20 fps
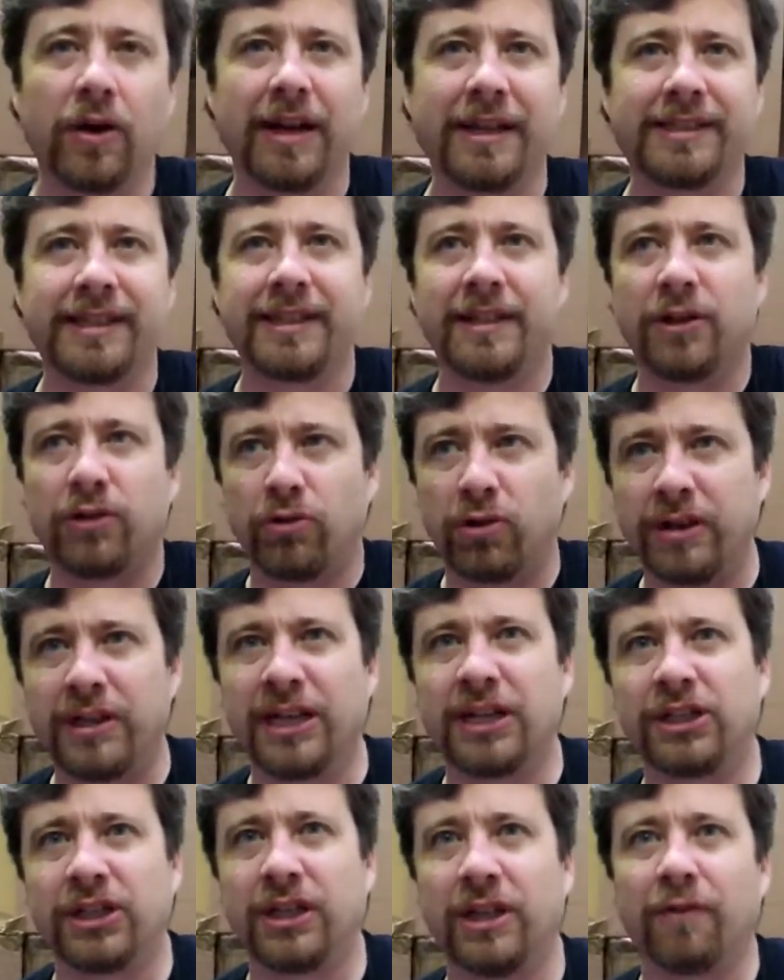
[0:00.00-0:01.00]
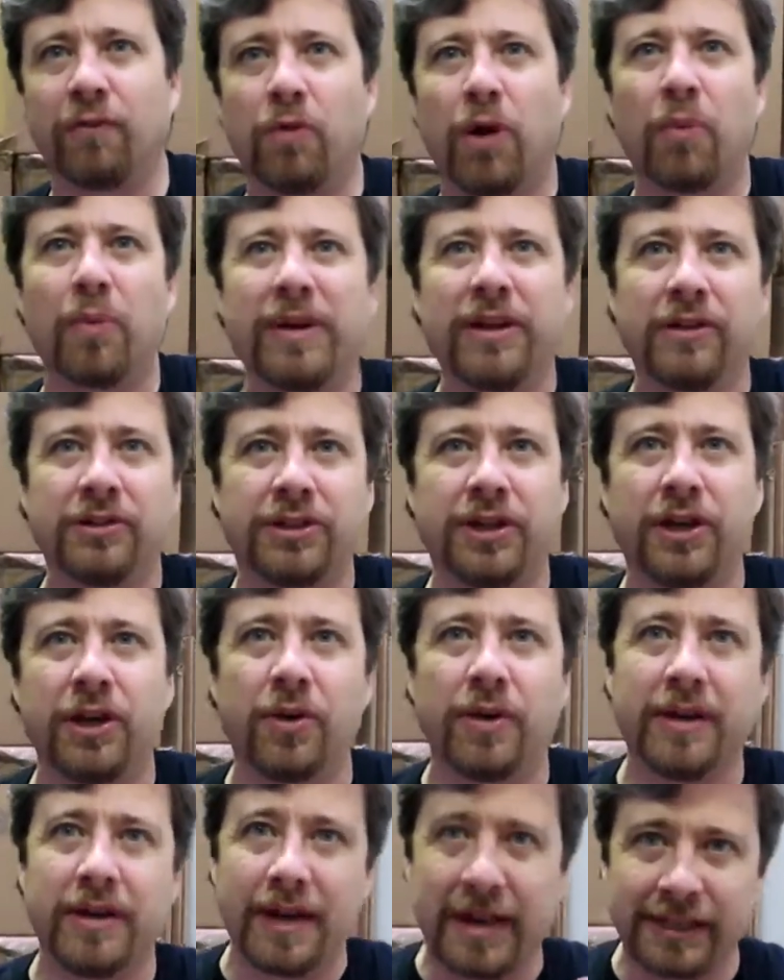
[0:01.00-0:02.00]
It's in the tradition of what we used to
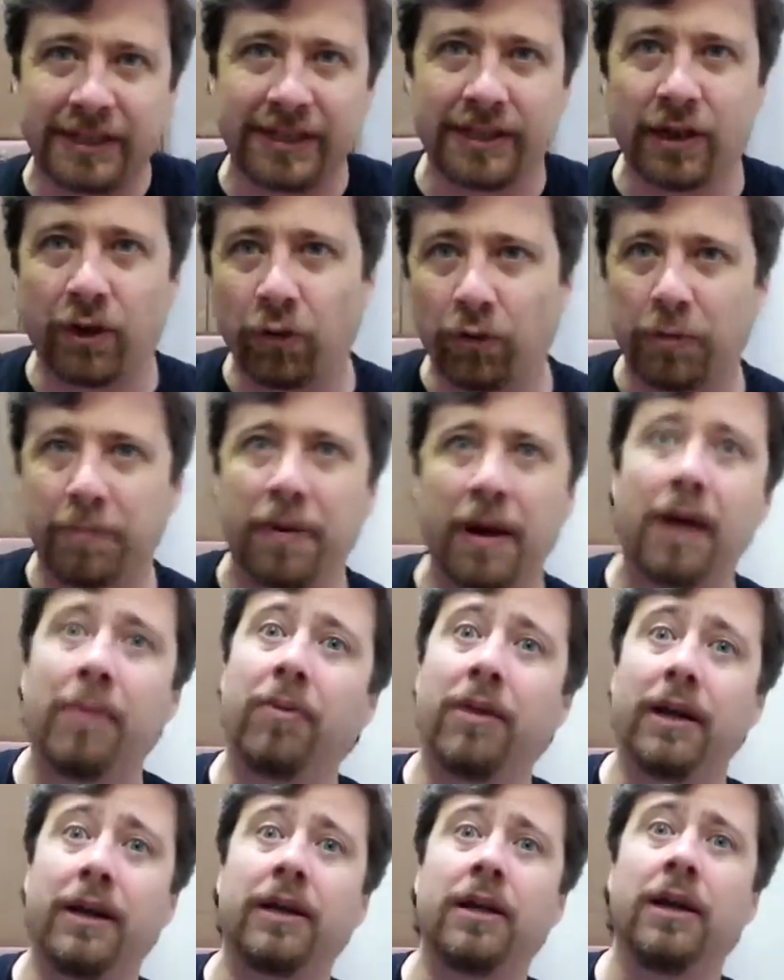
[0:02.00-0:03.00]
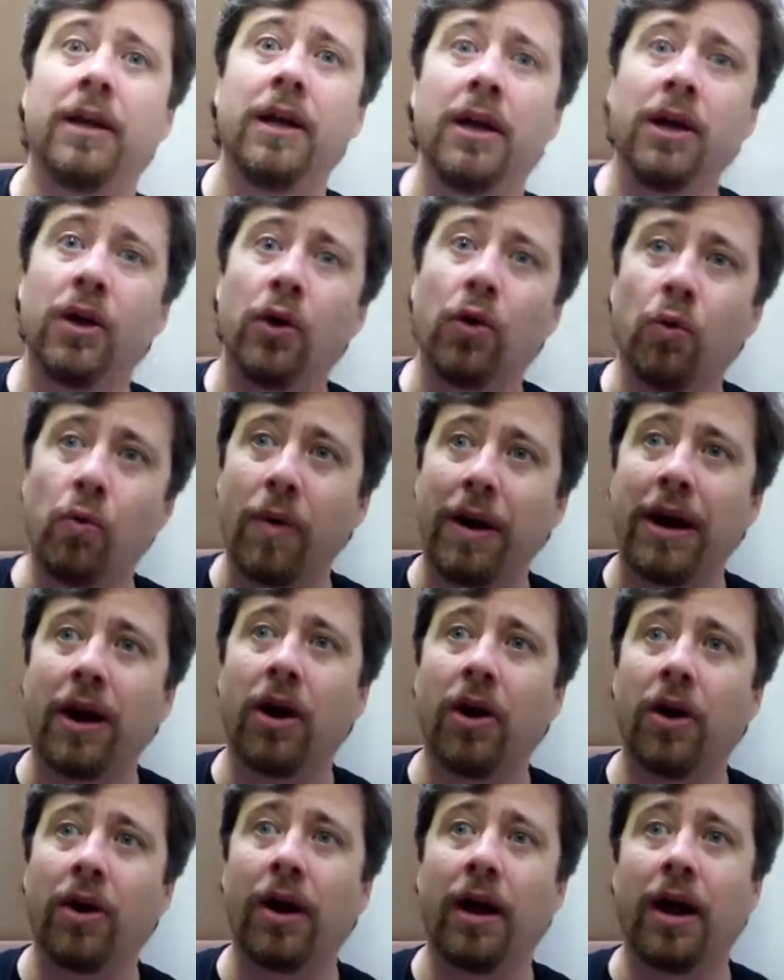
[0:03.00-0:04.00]
do in Knights of the Old Republic,
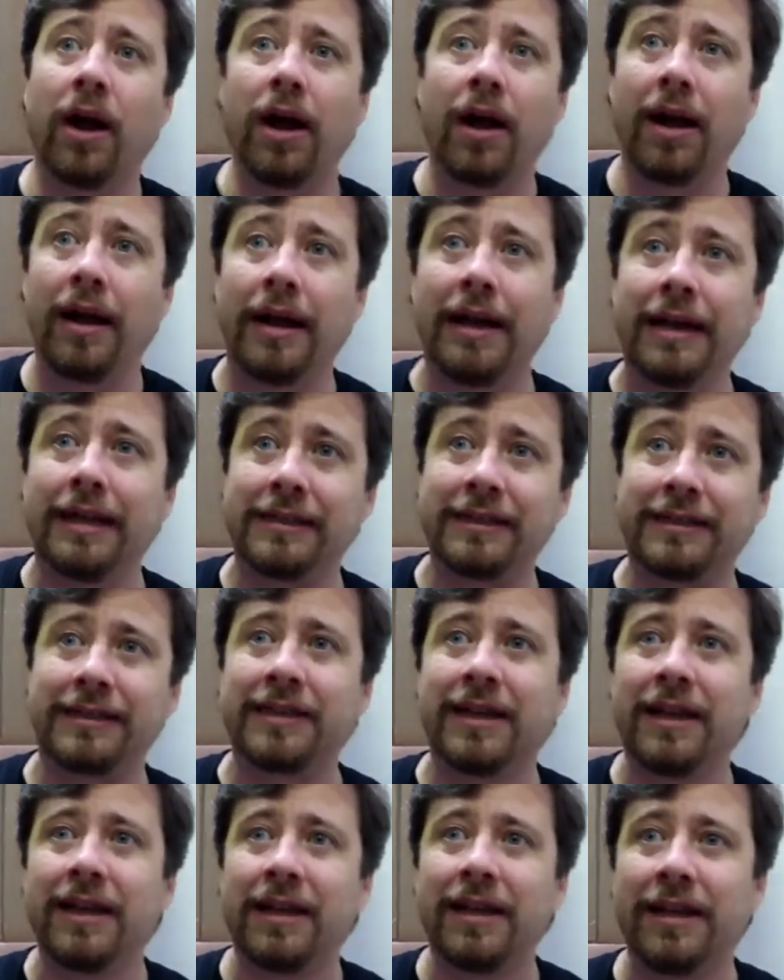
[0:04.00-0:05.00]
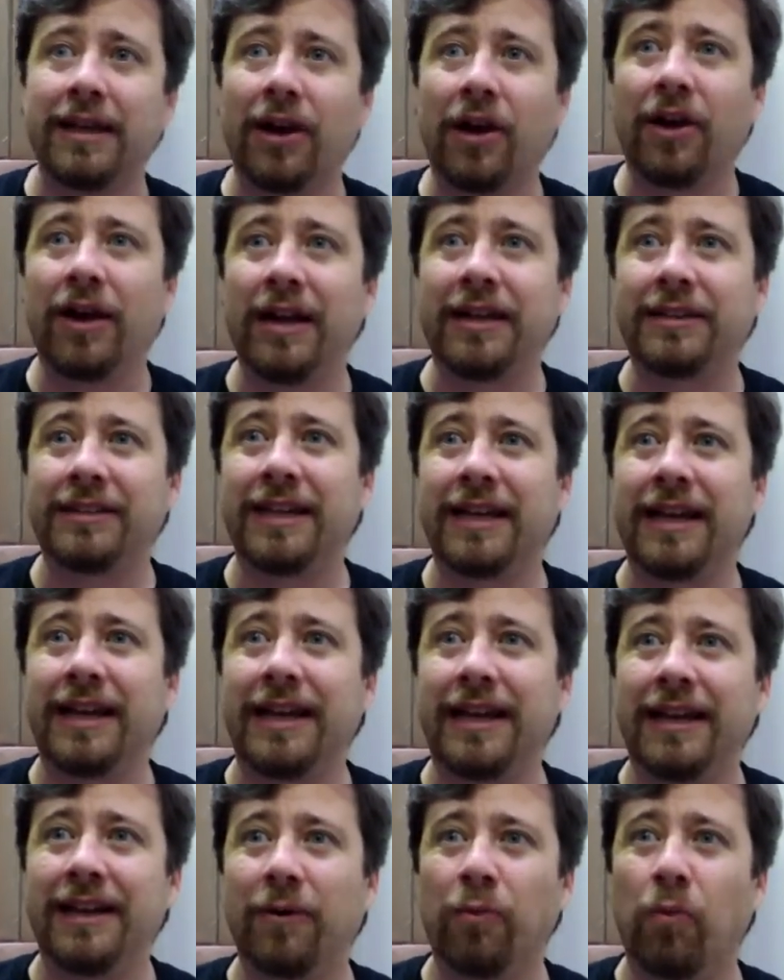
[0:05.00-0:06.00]
where it's
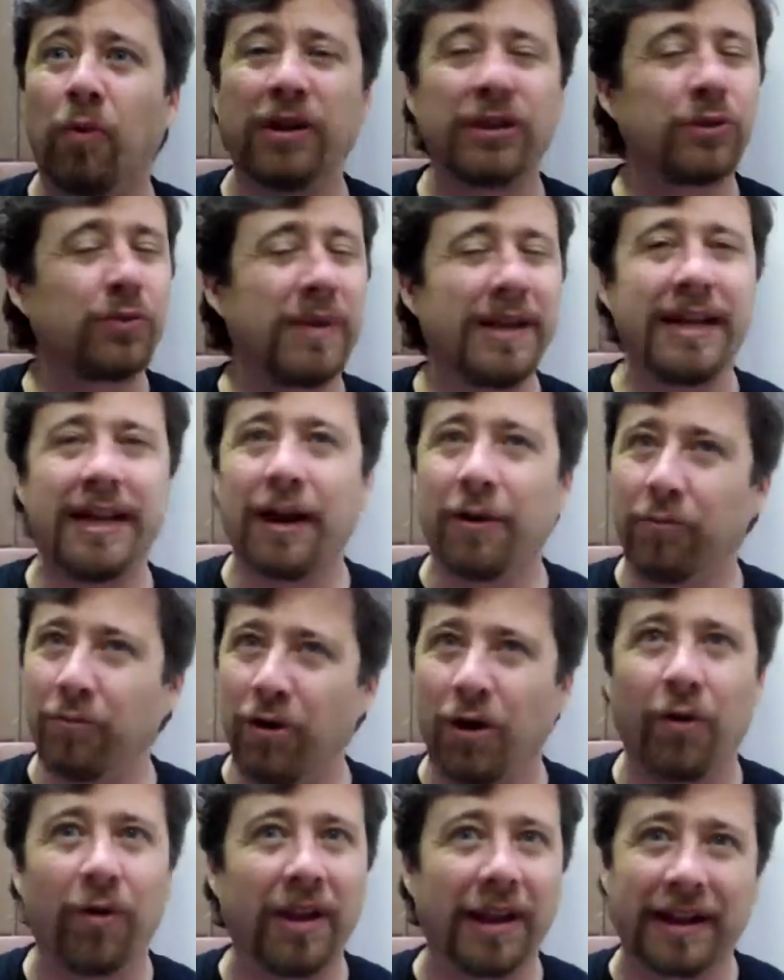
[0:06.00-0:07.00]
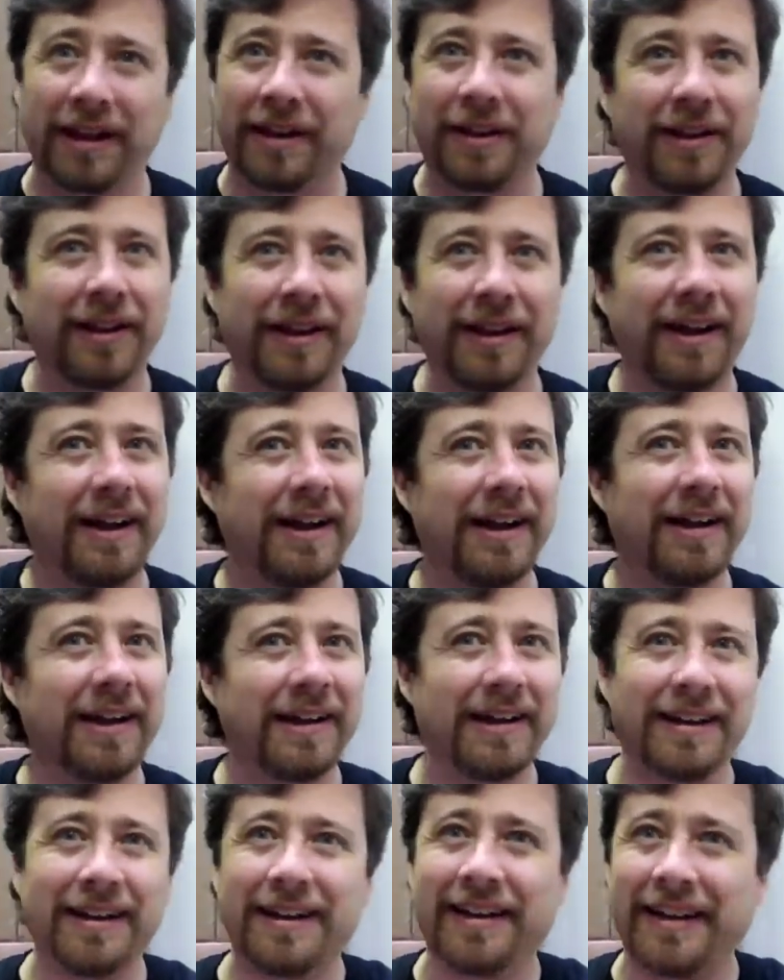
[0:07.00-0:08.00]
a once we get rolling,
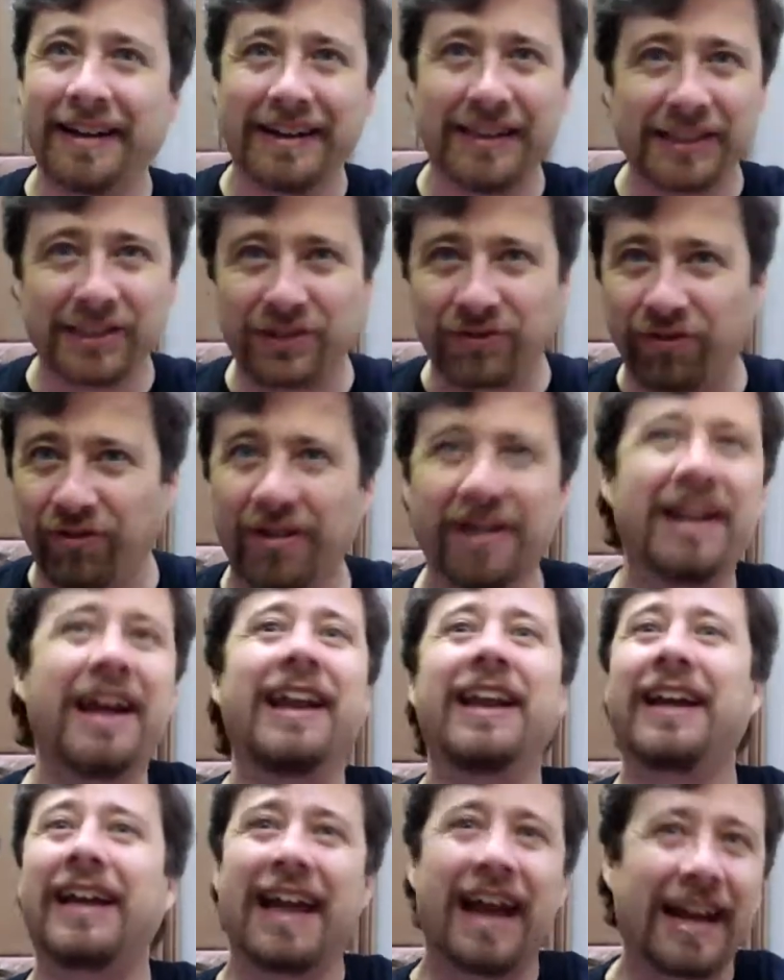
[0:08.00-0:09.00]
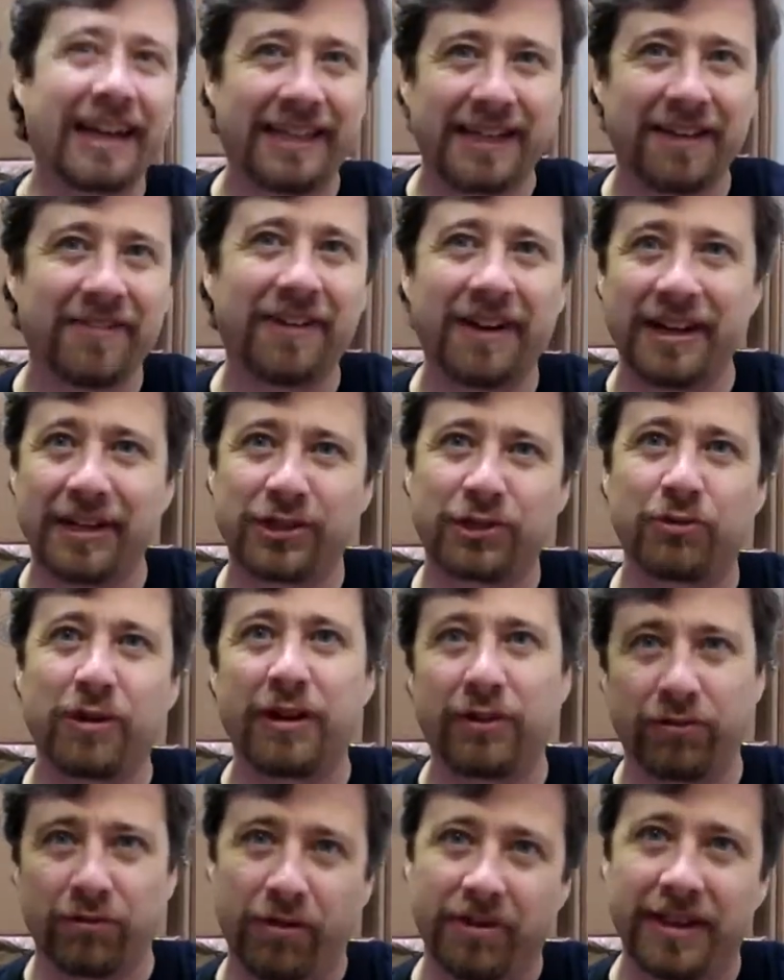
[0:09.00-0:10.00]
it is frenetic activity
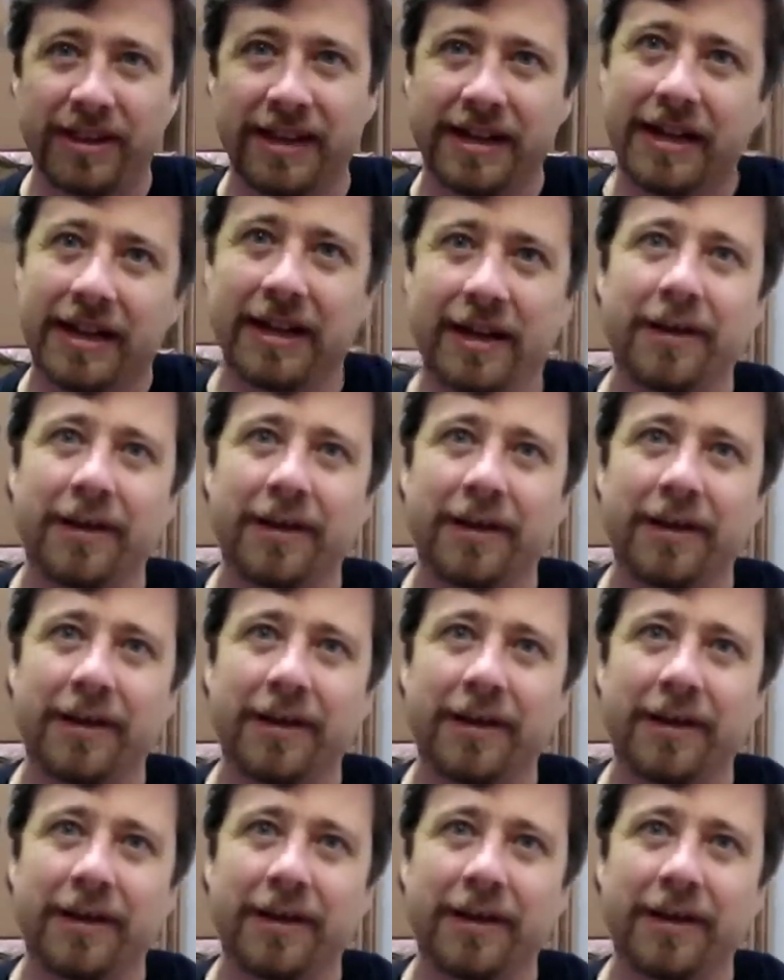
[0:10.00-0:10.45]
straight through to the end.